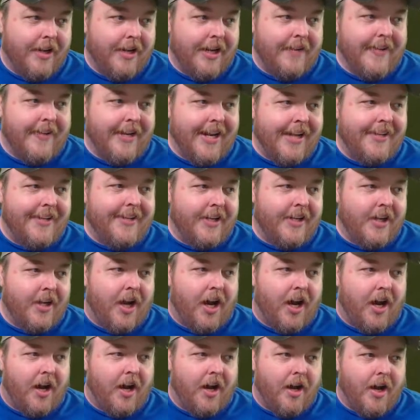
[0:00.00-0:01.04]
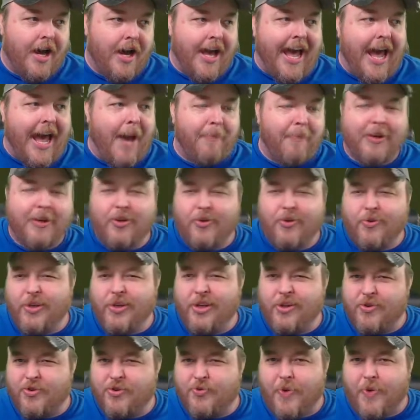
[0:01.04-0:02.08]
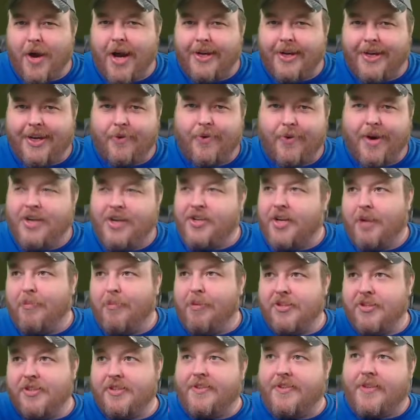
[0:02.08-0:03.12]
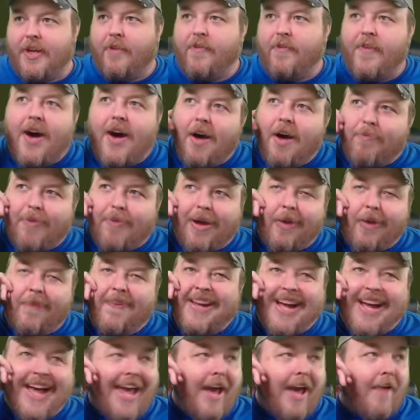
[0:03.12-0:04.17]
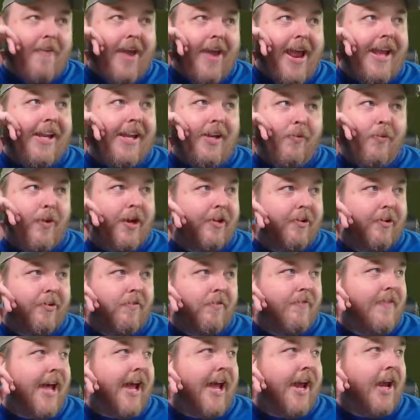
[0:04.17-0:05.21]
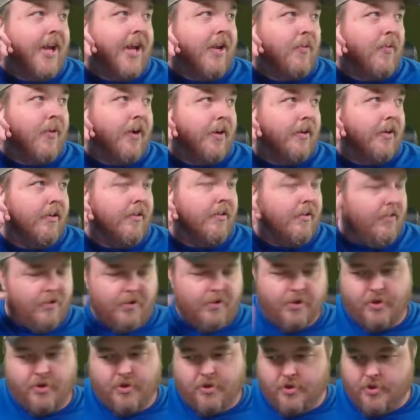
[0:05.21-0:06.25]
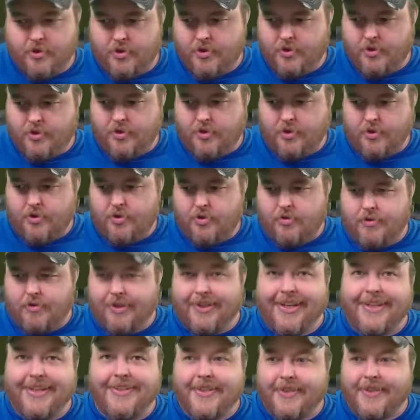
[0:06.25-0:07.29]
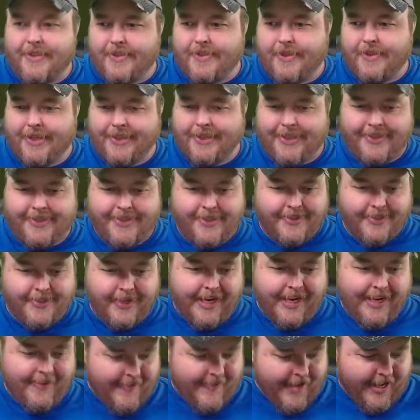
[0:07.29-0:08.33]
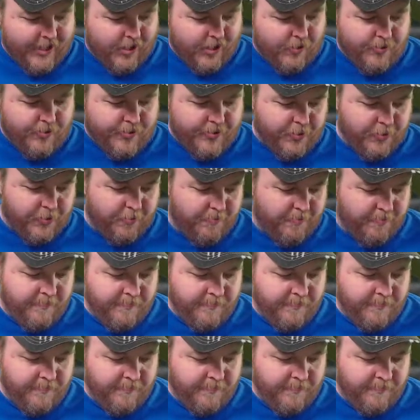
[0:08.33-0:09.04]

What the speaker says: And then I did a Happy New Year's rocket where I tried a bunch of stuff off. But I don't think I have any record of that anywhere, unless it's in that YouTube.